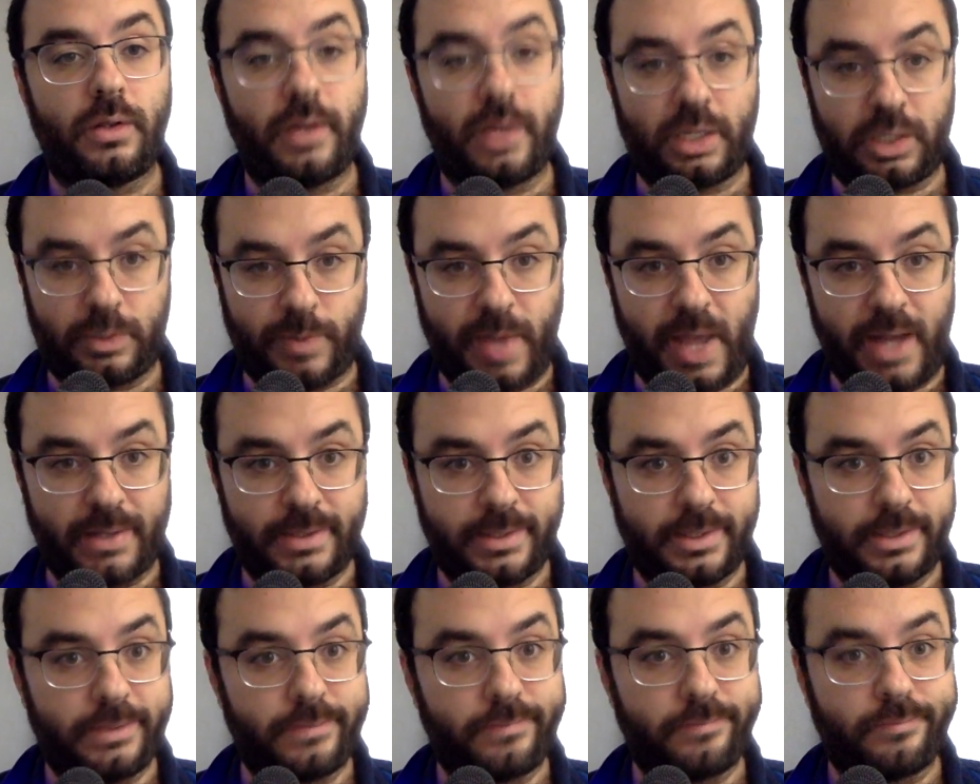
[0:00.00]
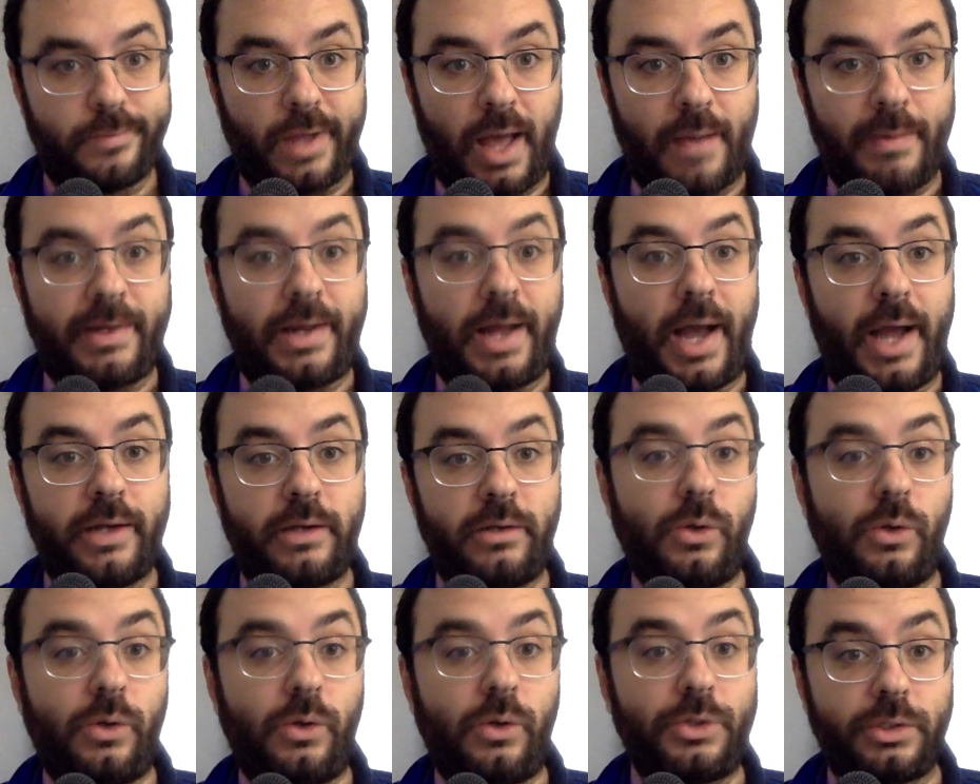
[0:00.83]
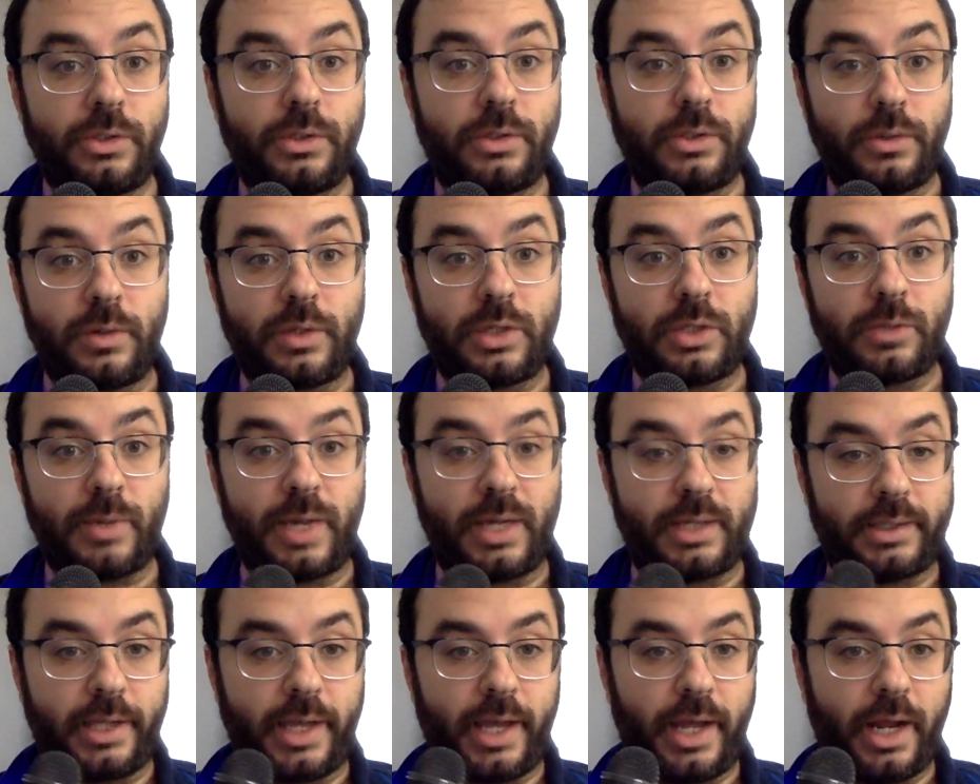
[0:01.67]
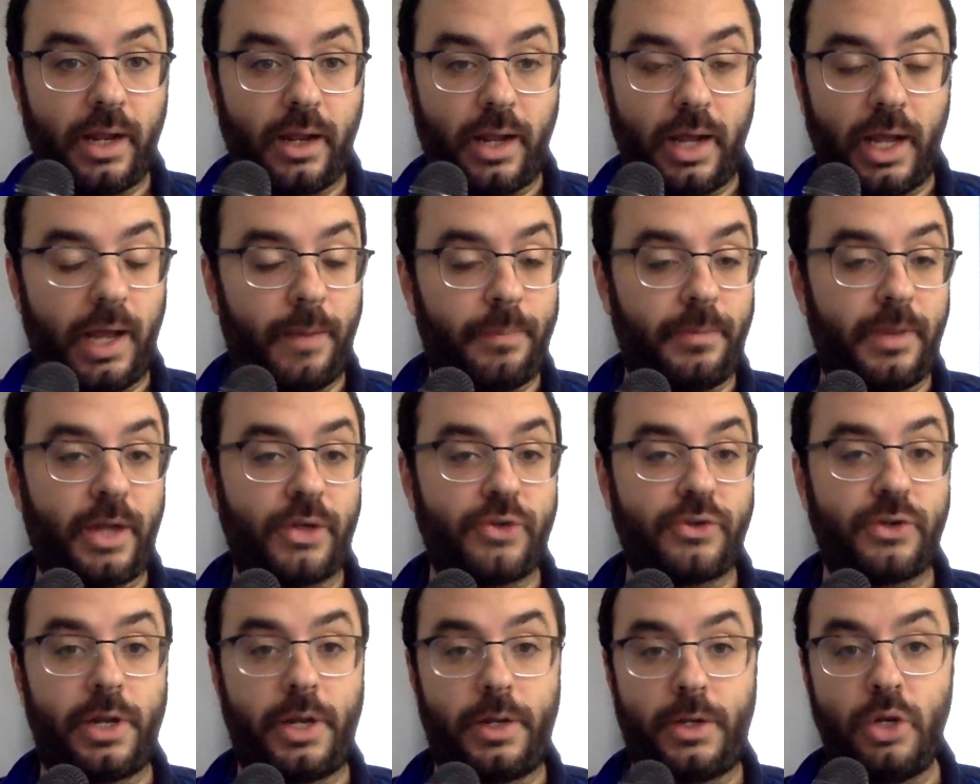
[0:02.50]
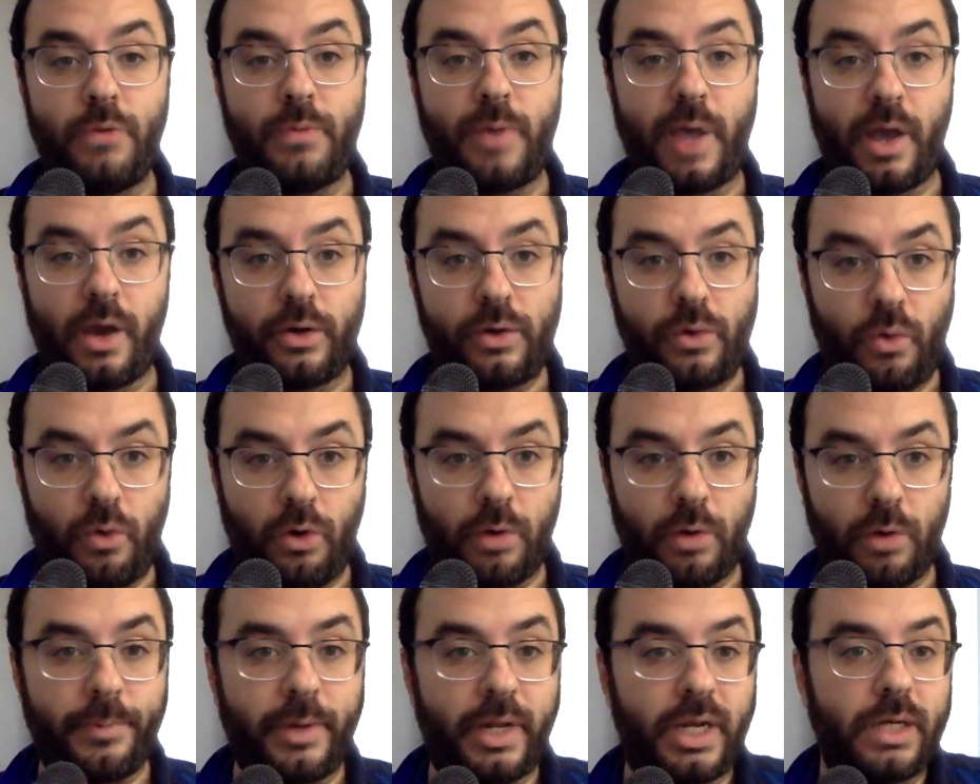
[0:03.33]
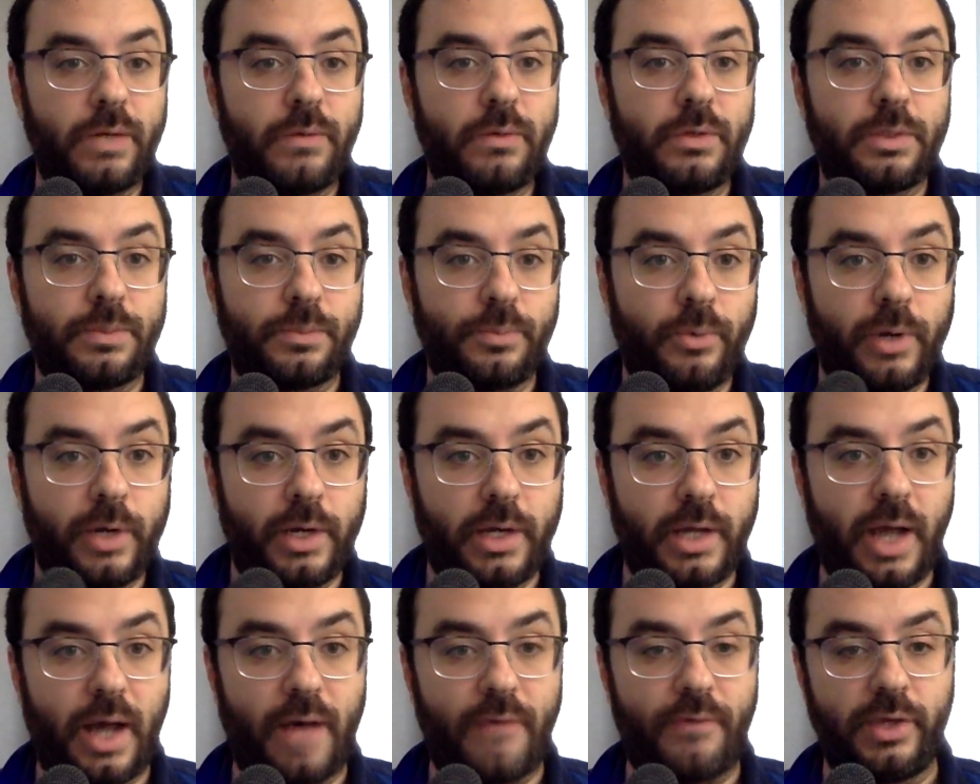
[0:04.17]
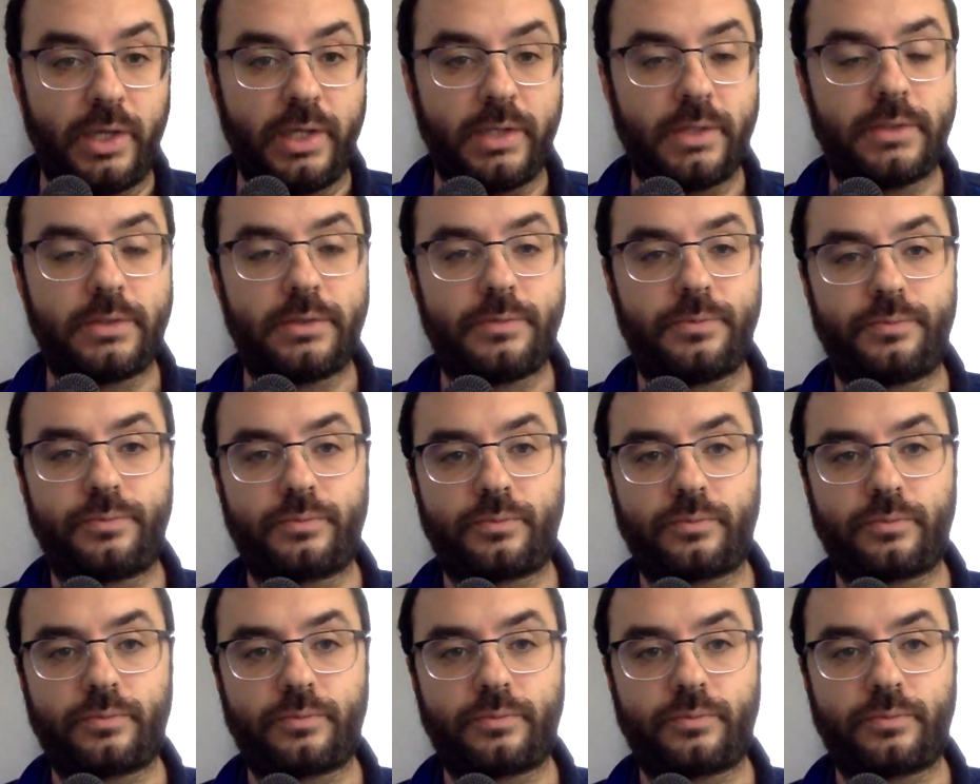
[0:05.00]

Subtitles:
expected. I mean, I told you to expect that. I'm not trying to toot my own horn, but it was pretty obvious